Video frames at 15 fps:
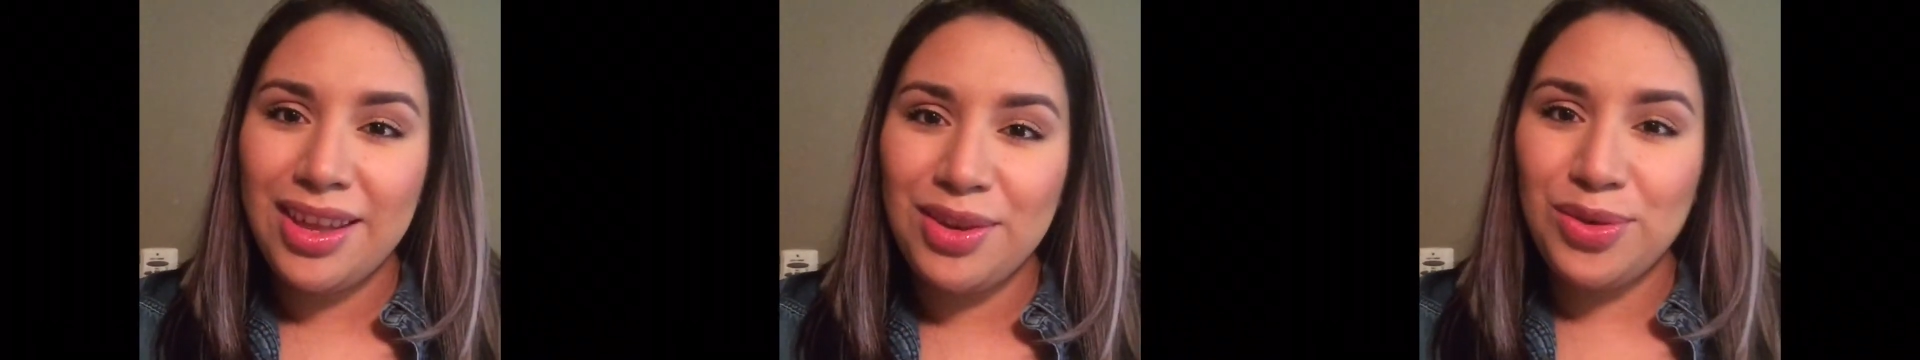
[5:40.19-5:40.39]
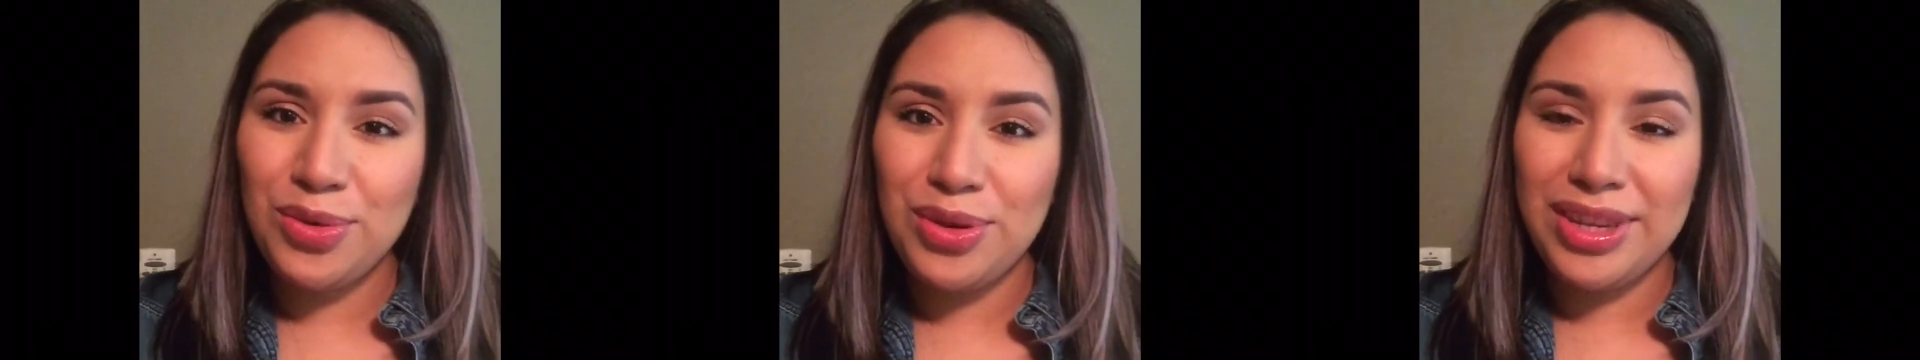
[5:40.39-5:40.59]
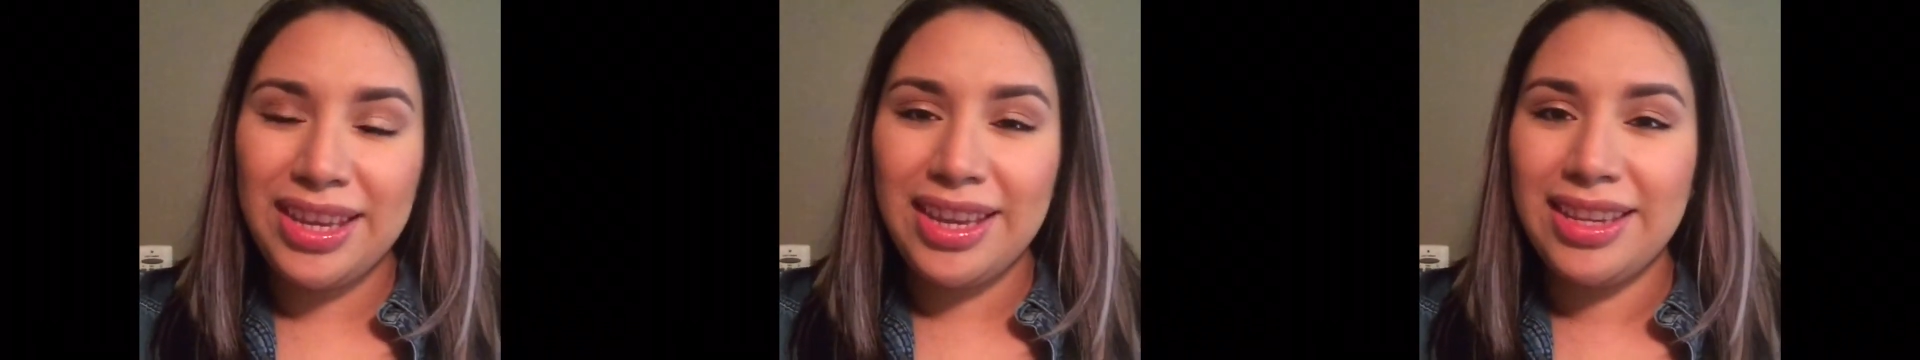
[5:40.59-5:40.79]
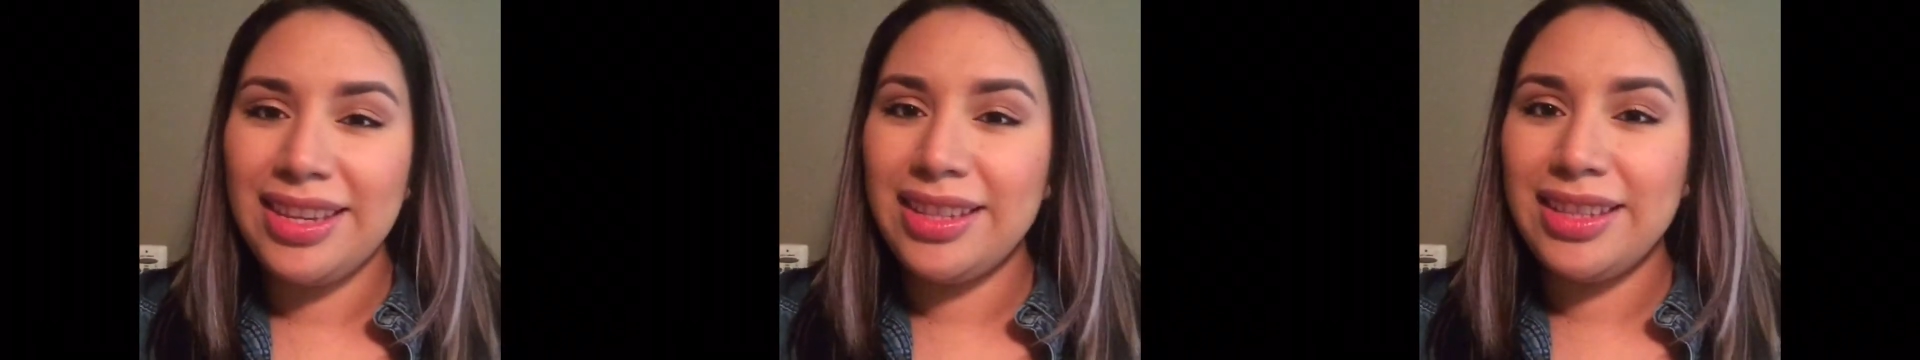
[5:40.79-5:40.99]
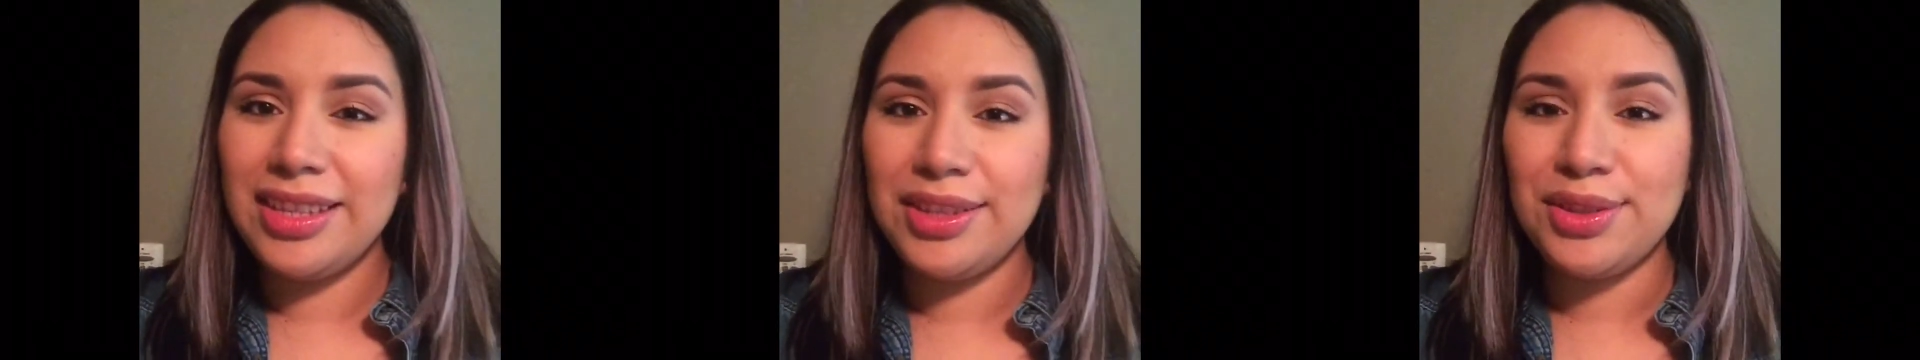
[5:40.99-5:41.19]
doing
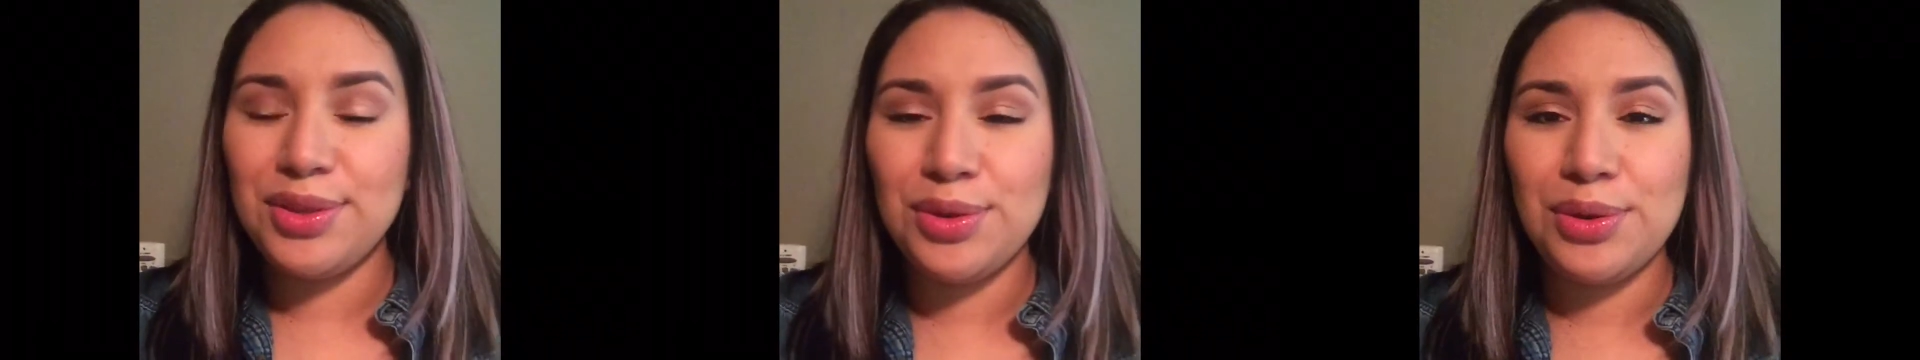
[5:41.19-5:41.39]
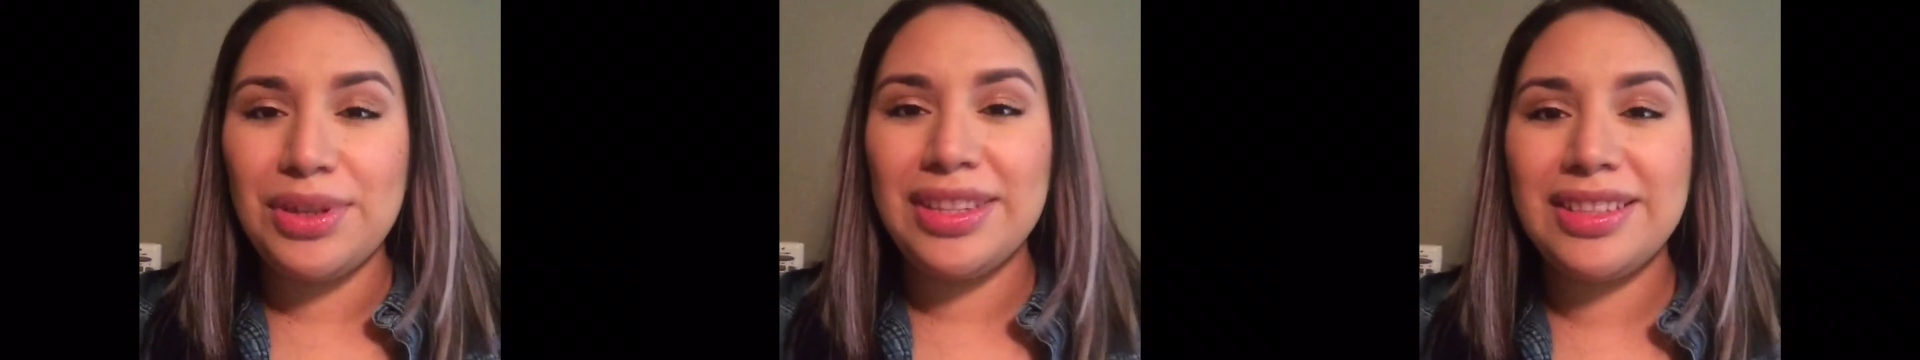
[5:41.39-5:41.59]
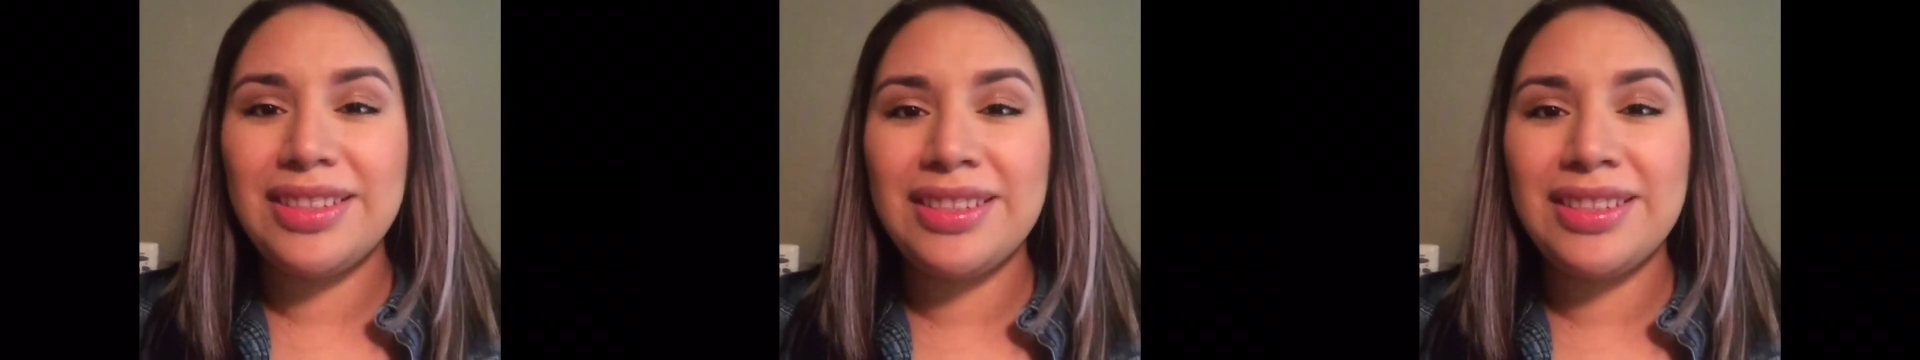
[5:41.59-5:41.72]
anything to it.